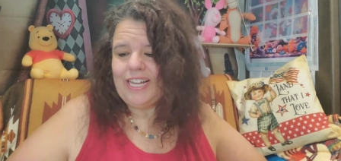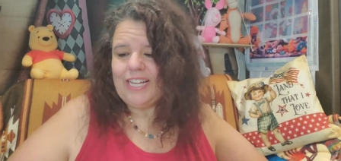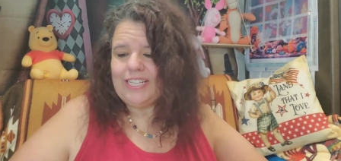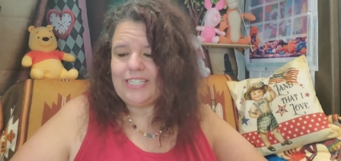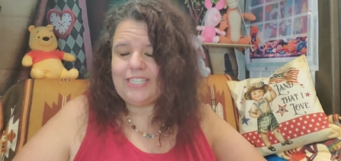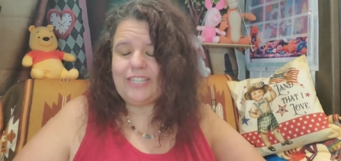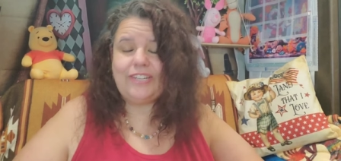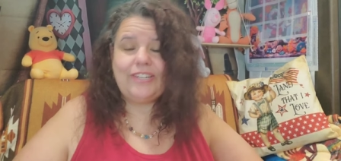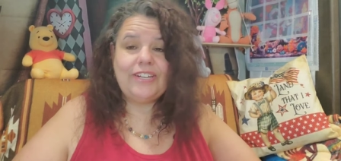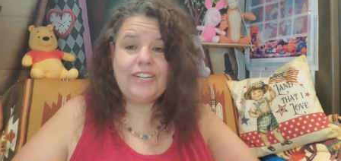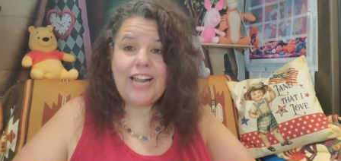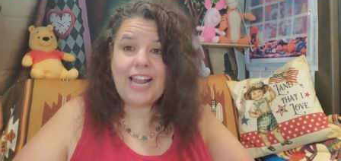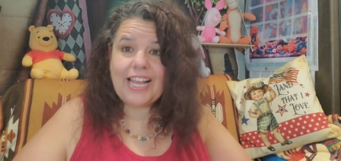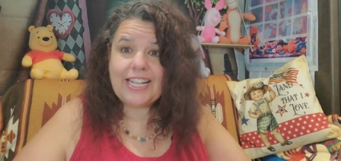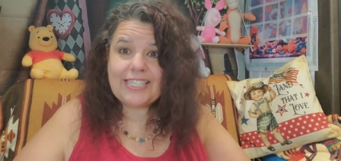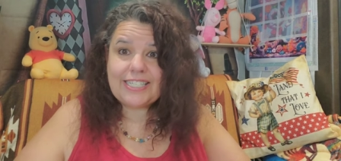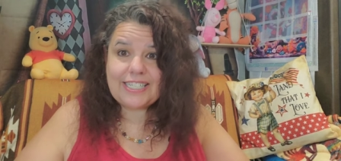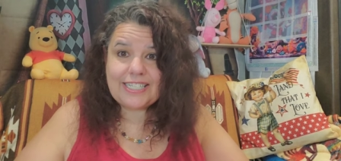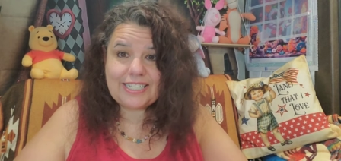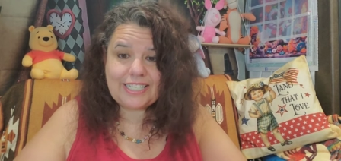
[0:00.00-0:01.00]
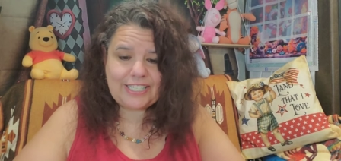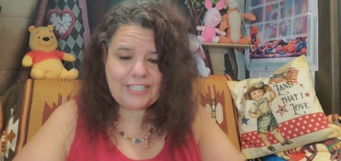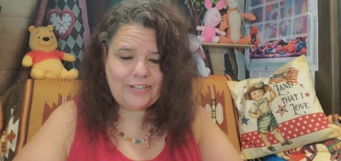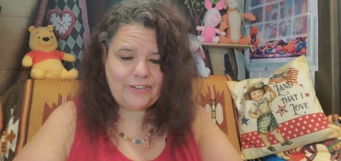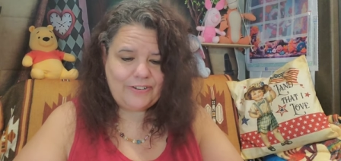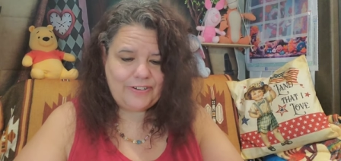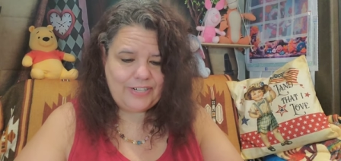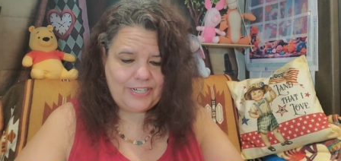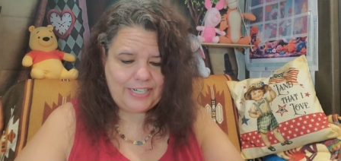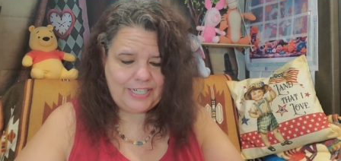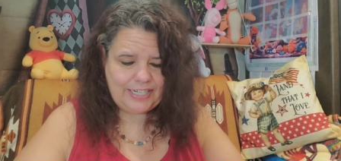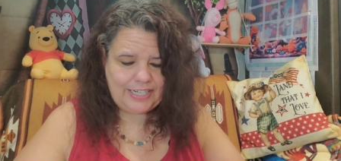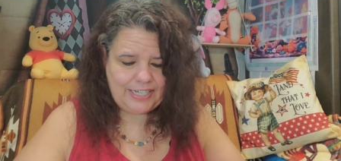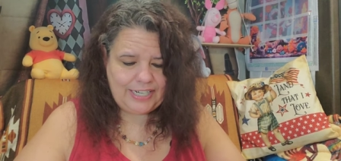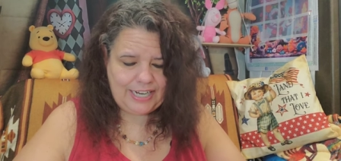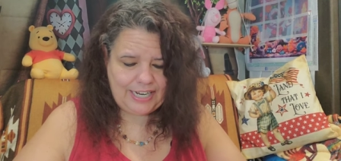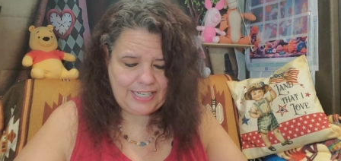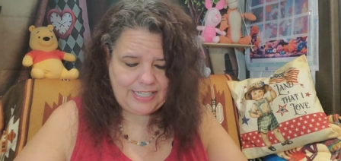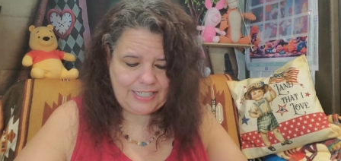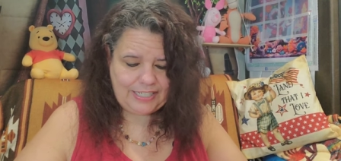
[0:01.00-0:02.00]
So her Etsy store,
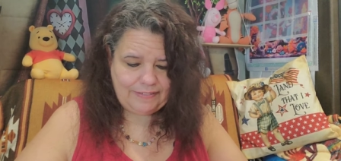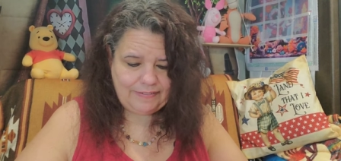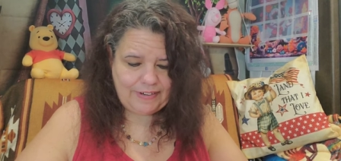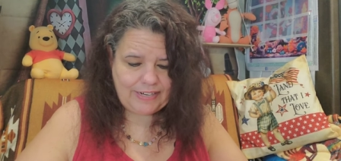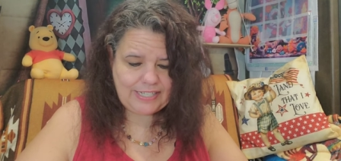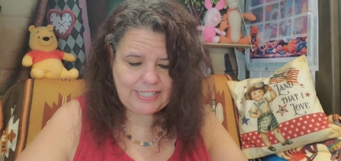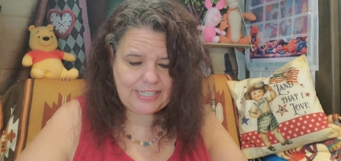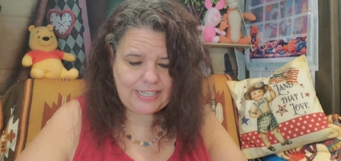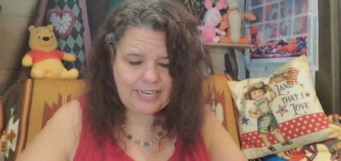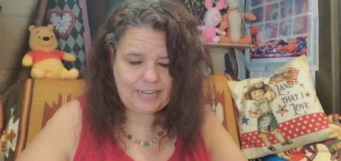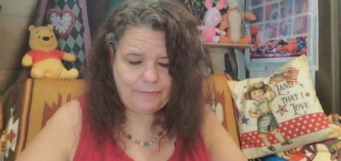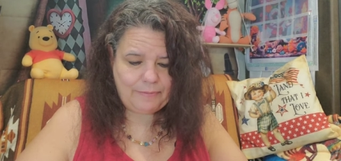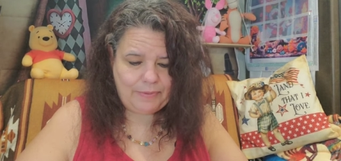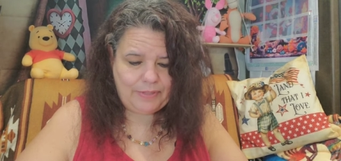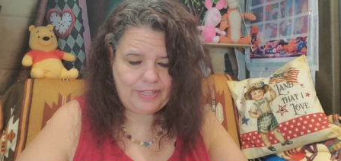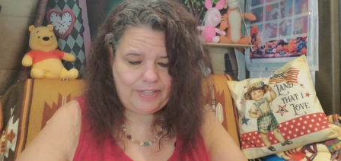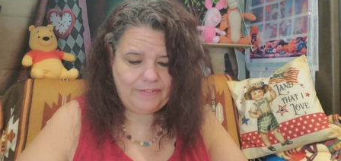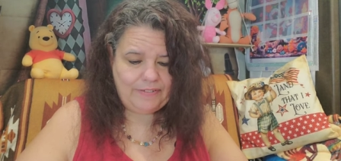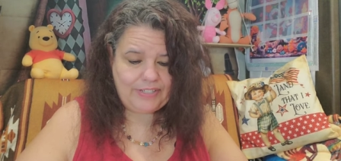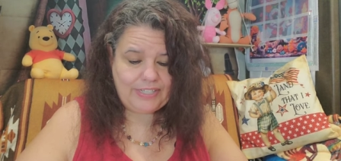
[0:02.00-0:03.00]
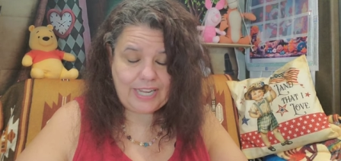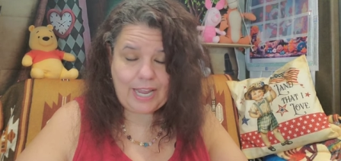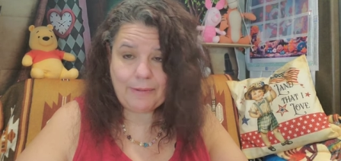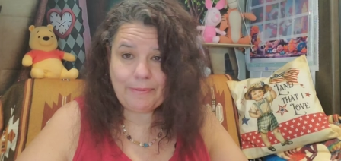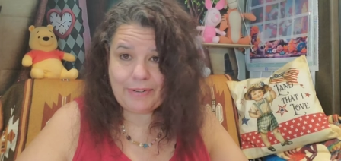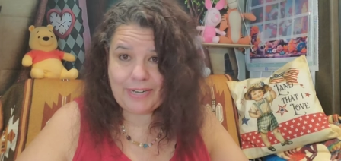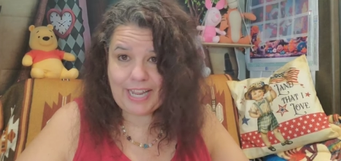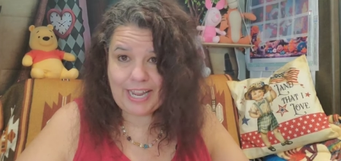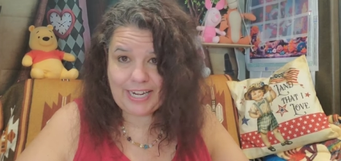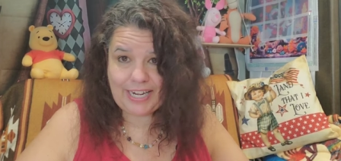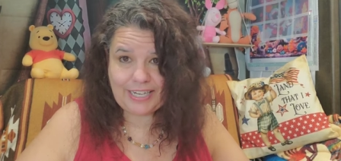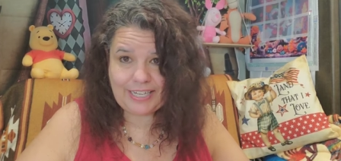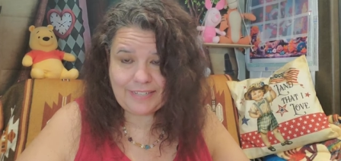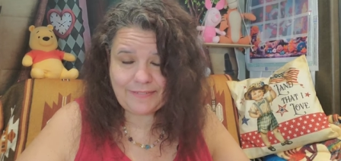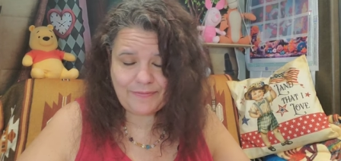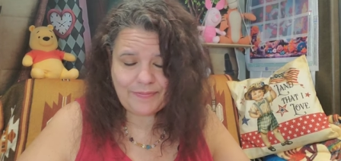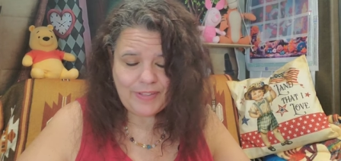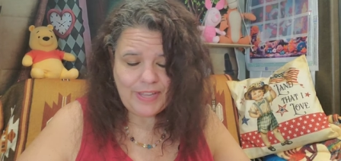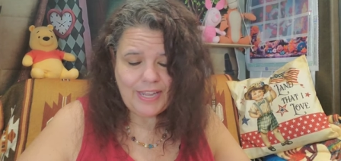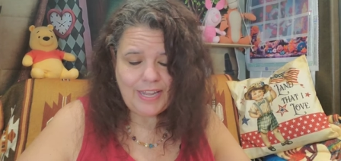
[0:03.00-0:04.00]
and she runs it, I believe, with Diamond
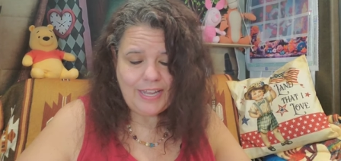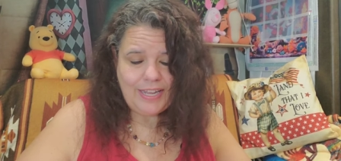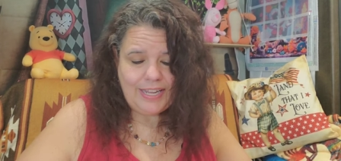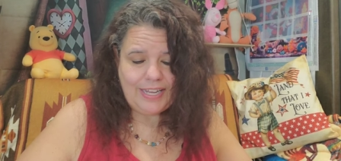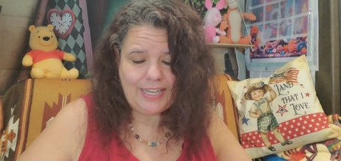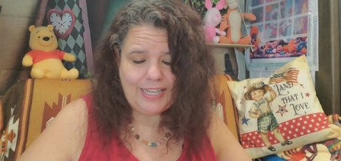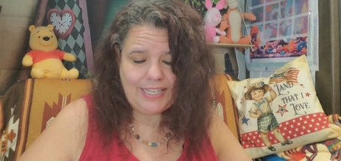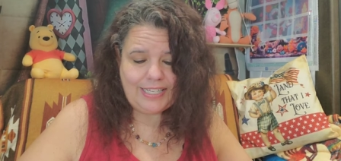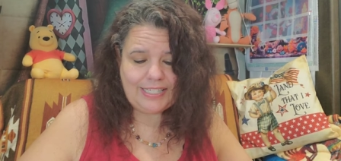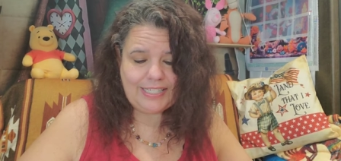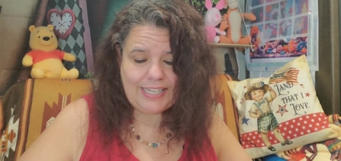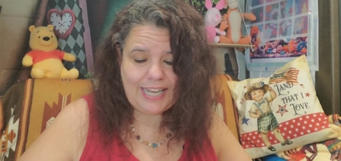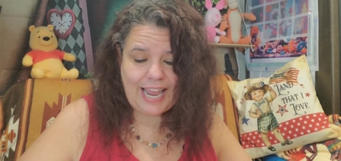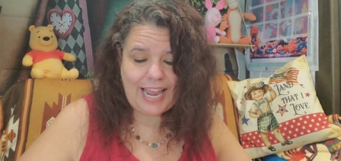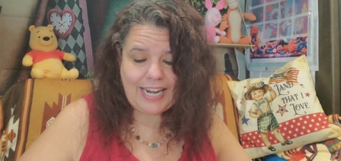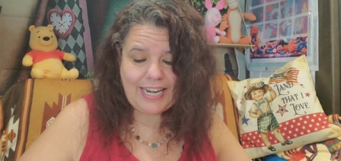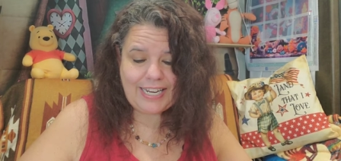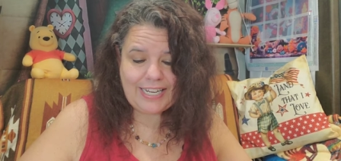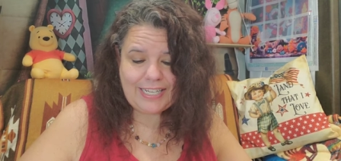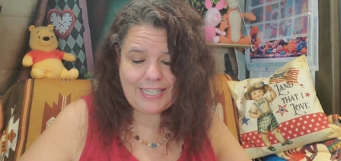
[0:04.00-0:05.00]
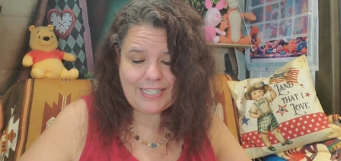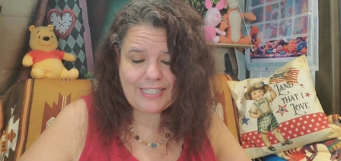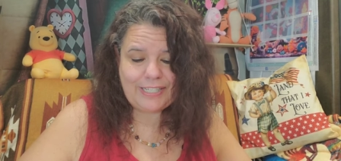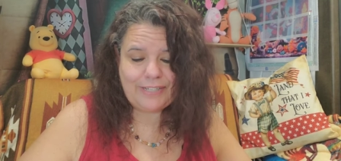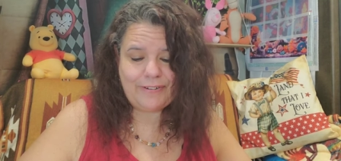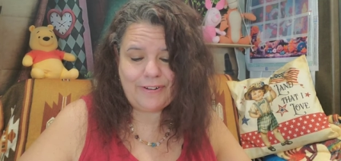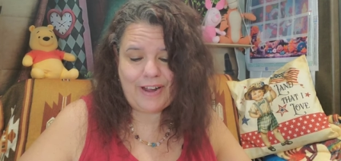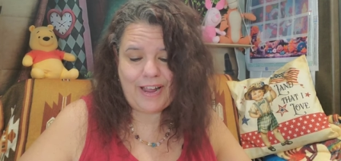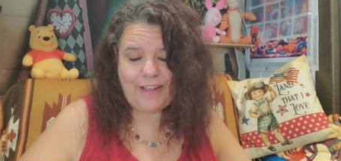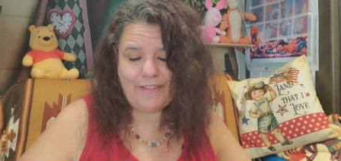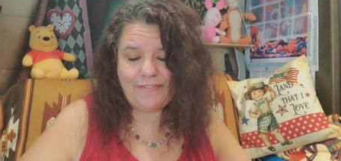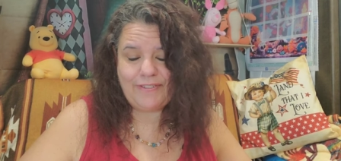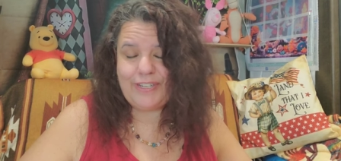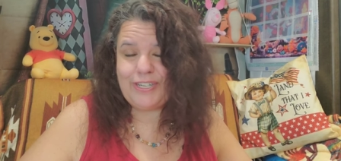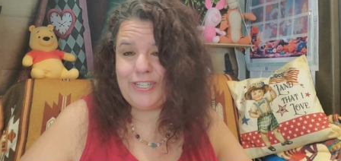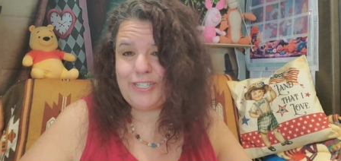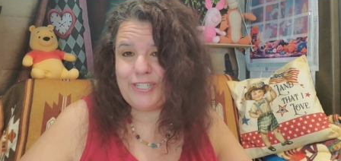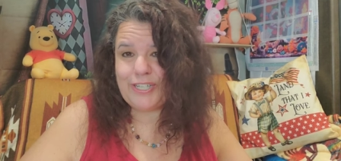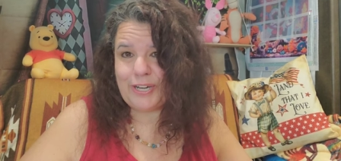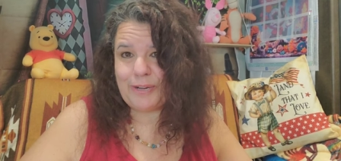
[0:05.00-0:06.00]
Nana, is Nana's
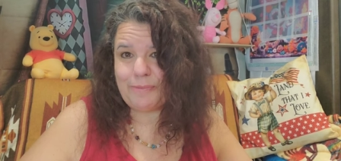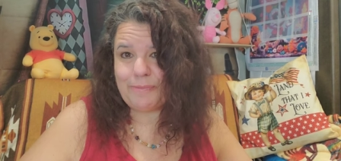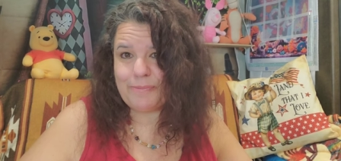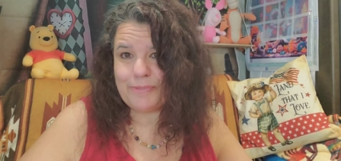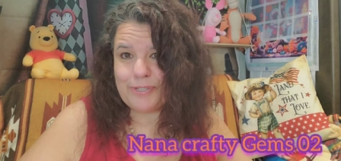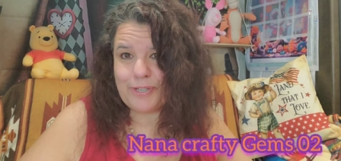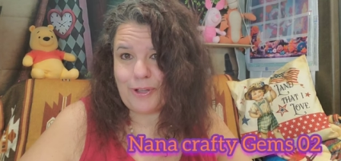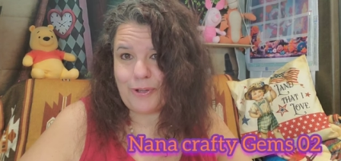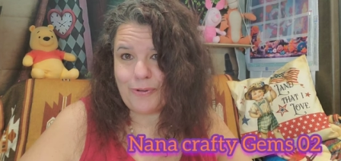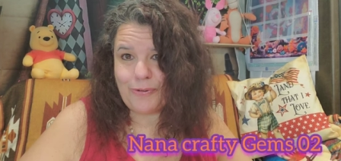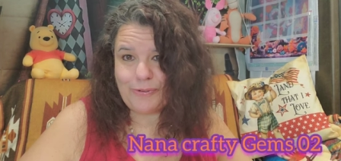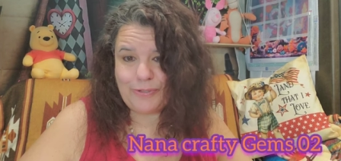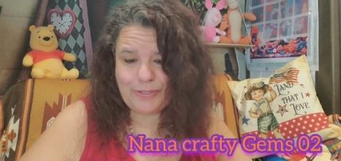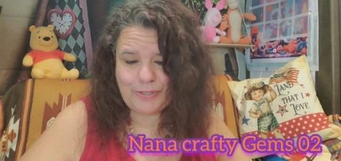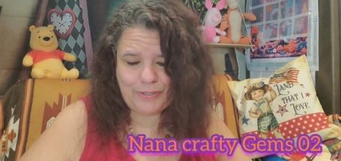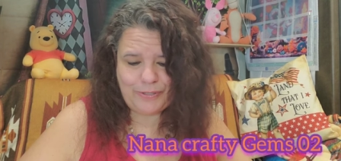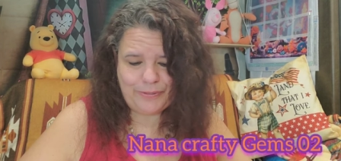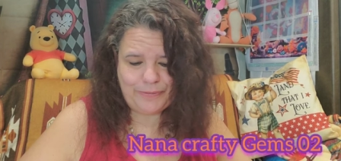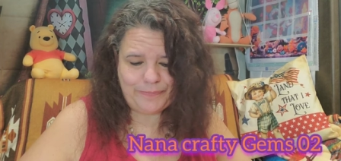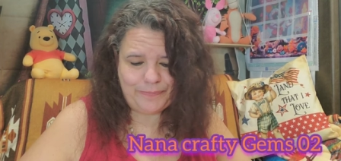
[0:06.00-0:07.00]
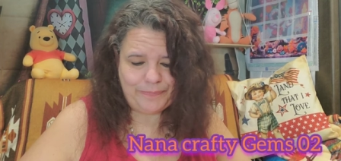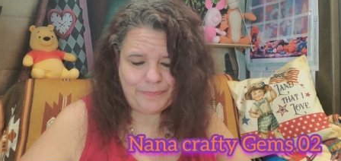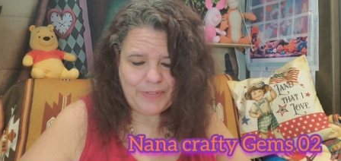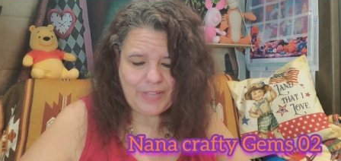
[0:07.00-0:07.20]
Crafty Gems O2,